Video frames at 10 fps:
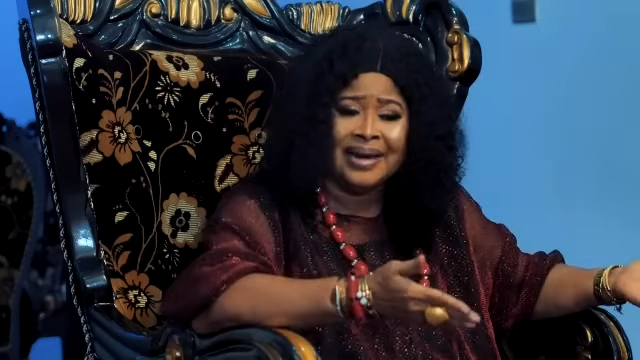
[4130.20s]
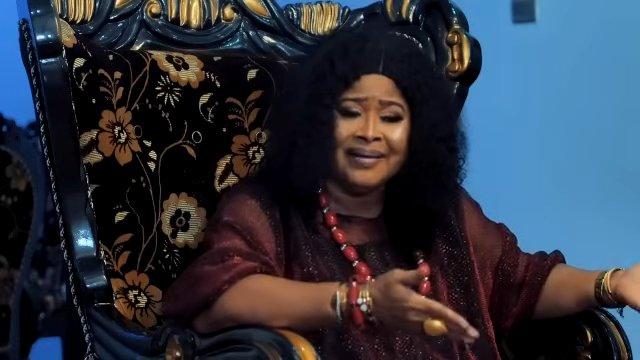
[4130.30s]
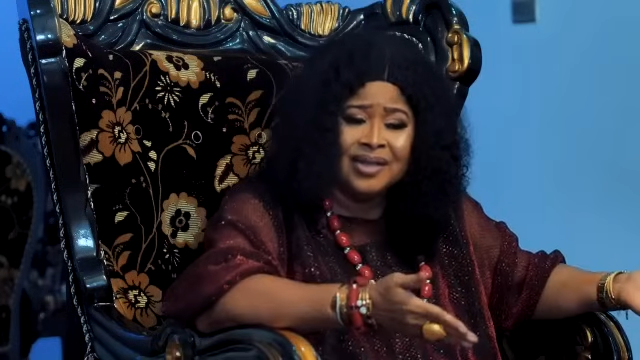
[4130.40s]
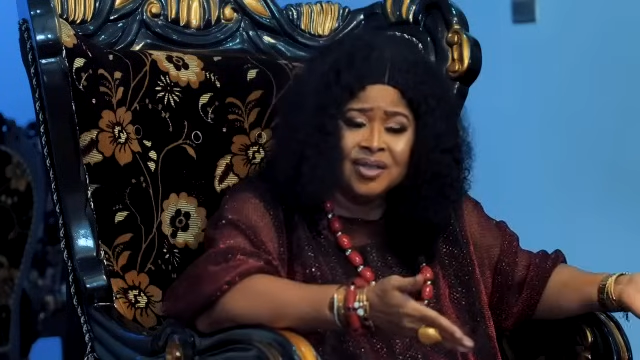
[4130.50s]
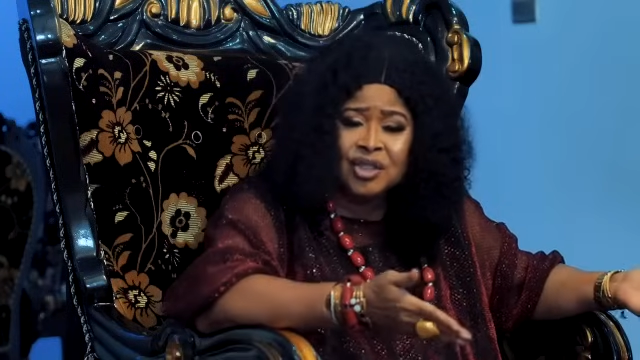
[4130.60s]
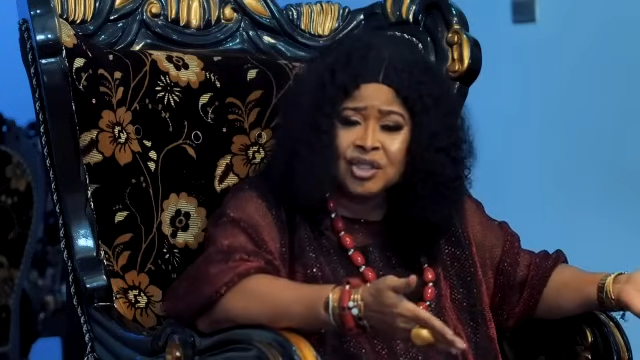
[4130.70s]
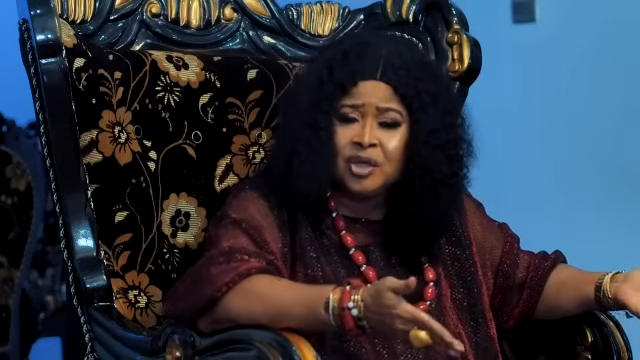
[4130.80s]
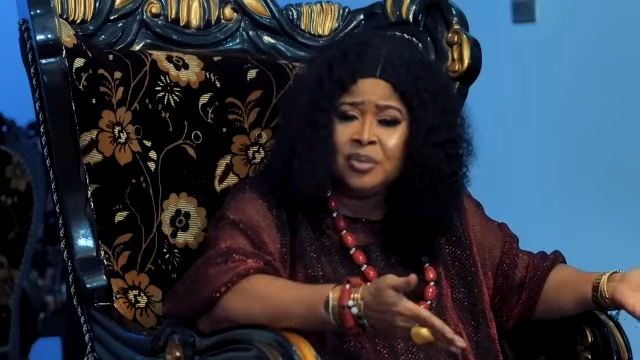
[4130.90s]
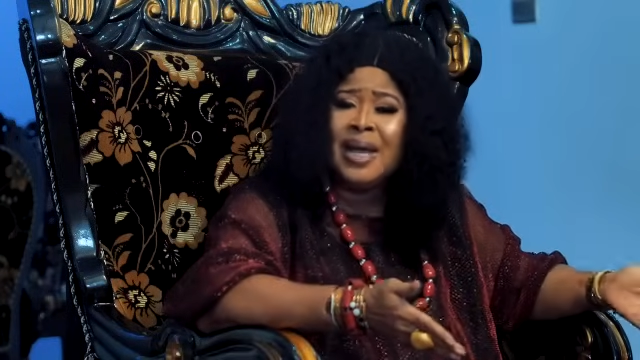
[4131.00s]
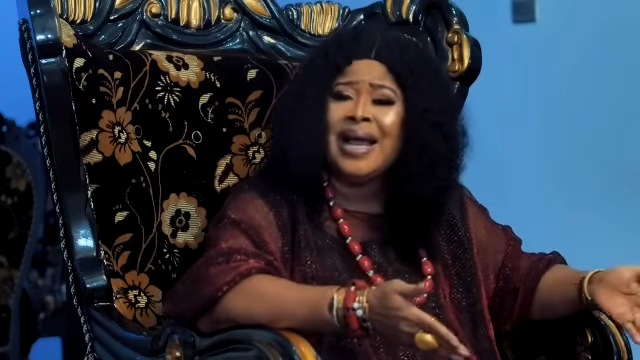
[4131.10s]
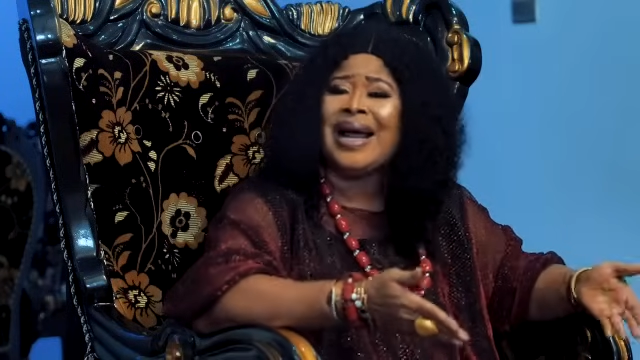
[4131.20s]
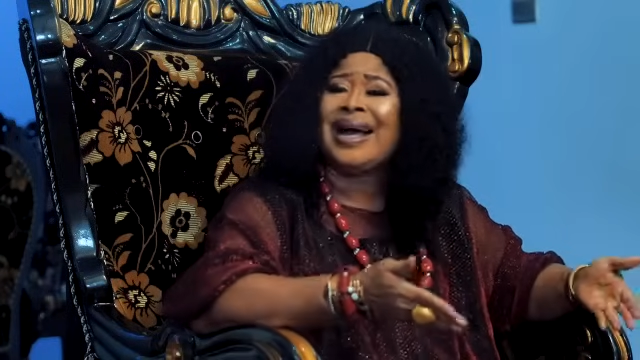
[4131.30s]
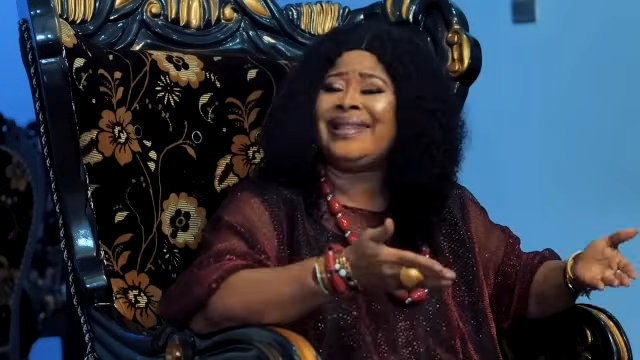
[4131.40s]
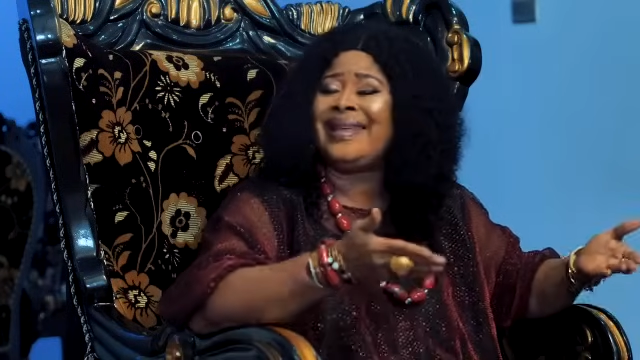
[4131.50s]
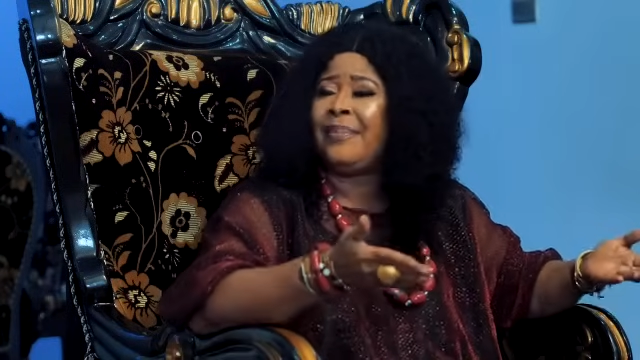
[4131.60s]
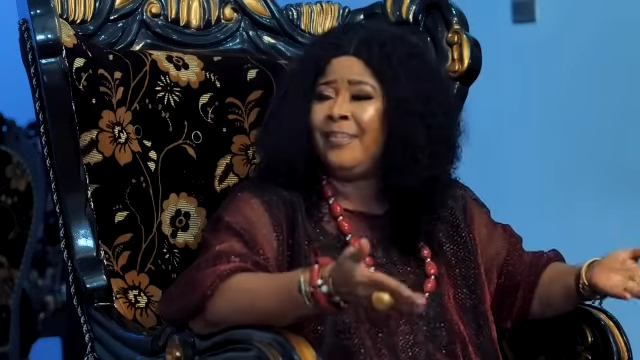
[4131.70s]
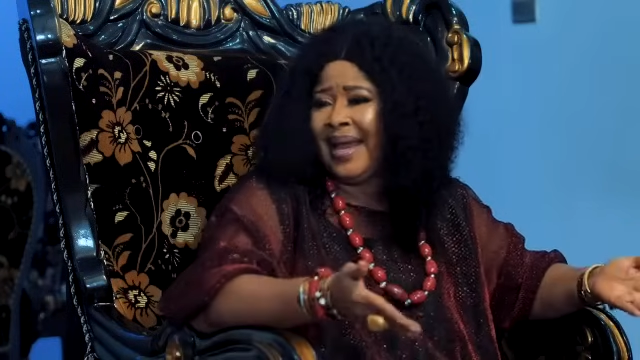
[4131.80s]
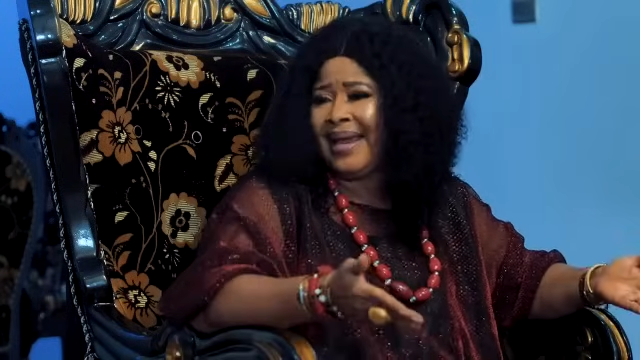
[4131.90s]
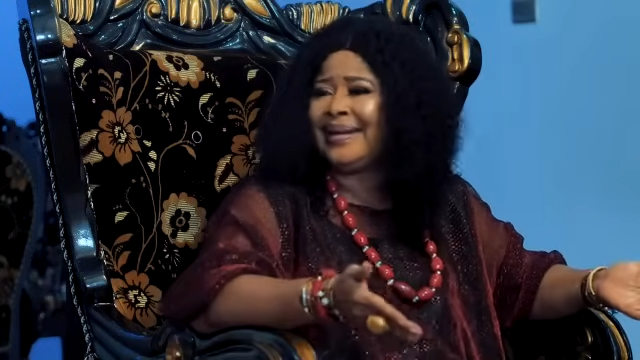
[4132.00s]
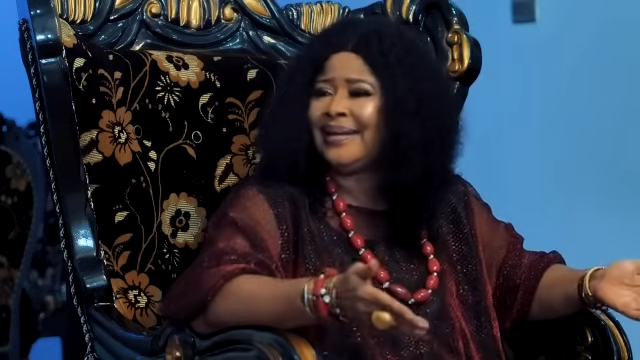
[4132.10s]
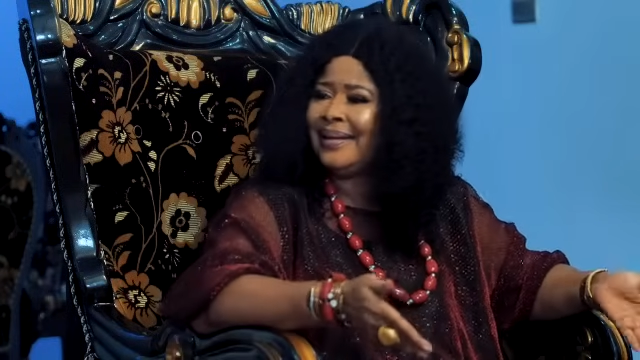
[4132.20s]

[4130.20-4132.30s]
their relationship and their men